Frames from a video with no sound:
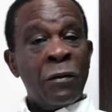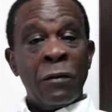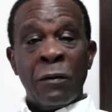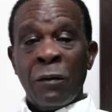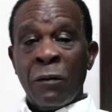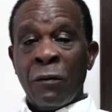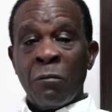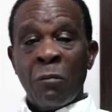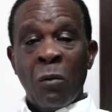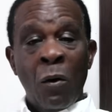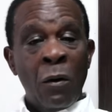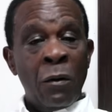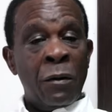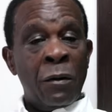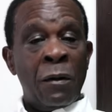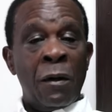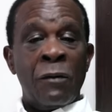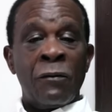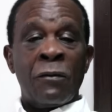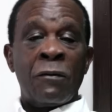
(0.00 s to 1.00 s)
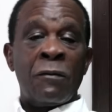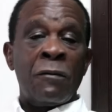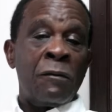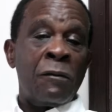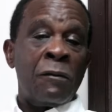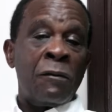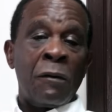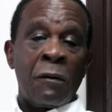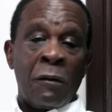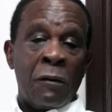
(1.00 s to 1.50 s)
board has to
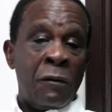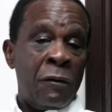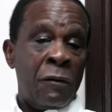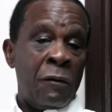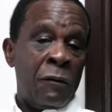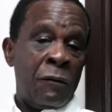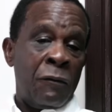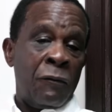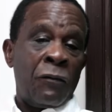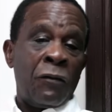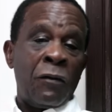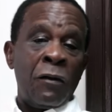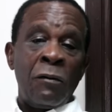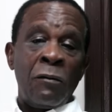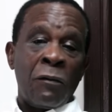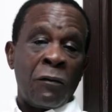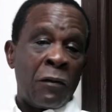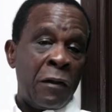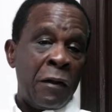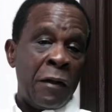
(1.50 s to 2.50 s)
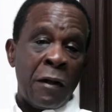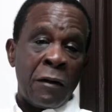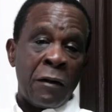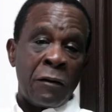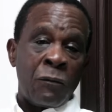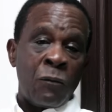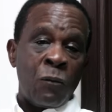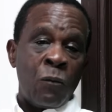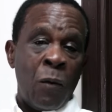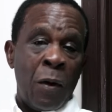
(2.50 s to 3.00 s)
look seriously at
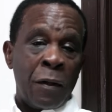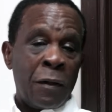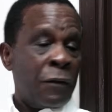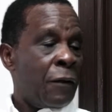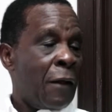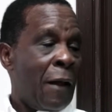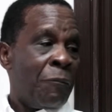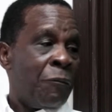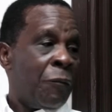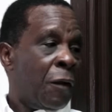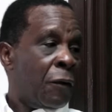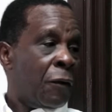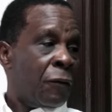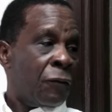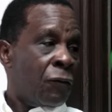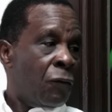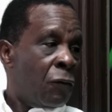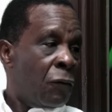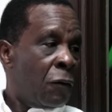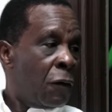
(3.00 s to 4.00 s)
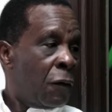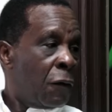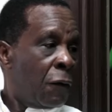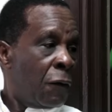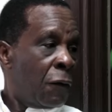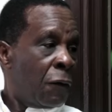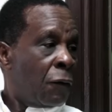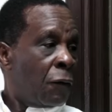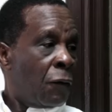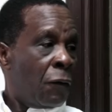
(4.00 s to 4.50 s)
what is happening to
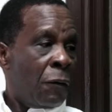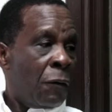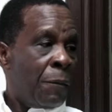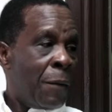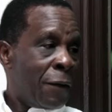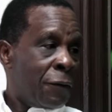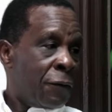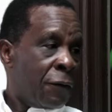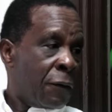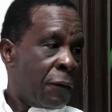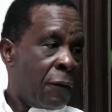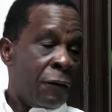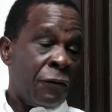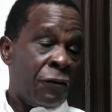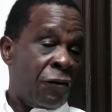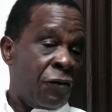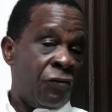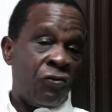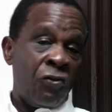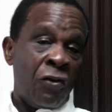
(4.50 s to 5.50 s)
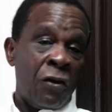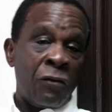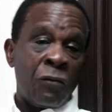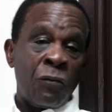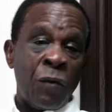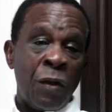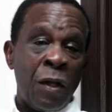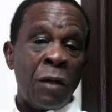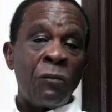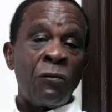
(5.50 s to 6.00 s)
our batting contingent.
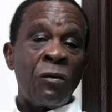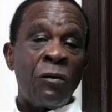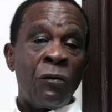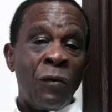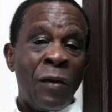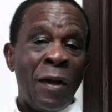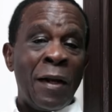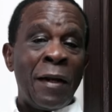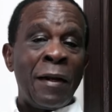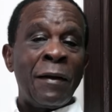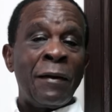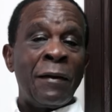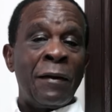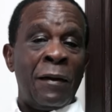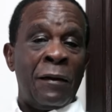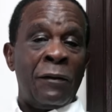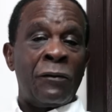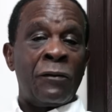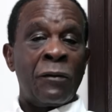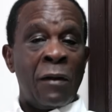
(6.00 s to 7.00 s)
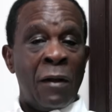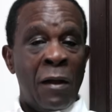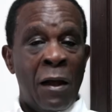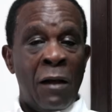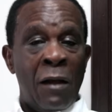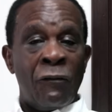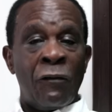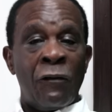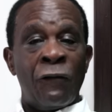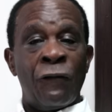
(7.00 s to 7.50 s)
We really need to
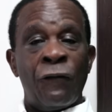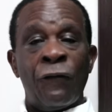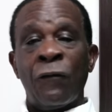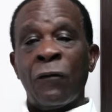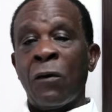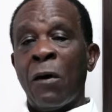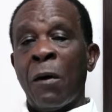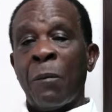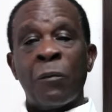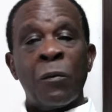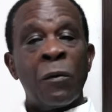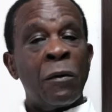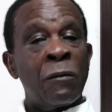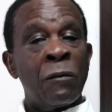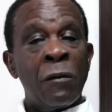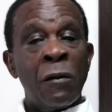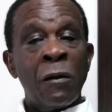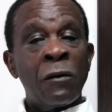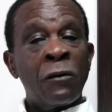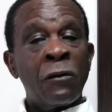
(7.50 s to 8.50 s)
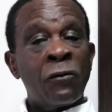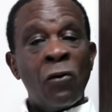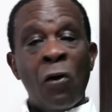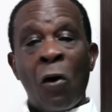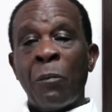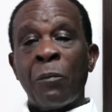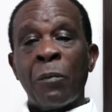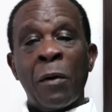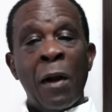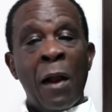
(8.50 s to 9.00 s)
have a couple
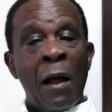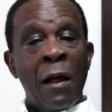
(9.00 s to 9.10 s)
top-class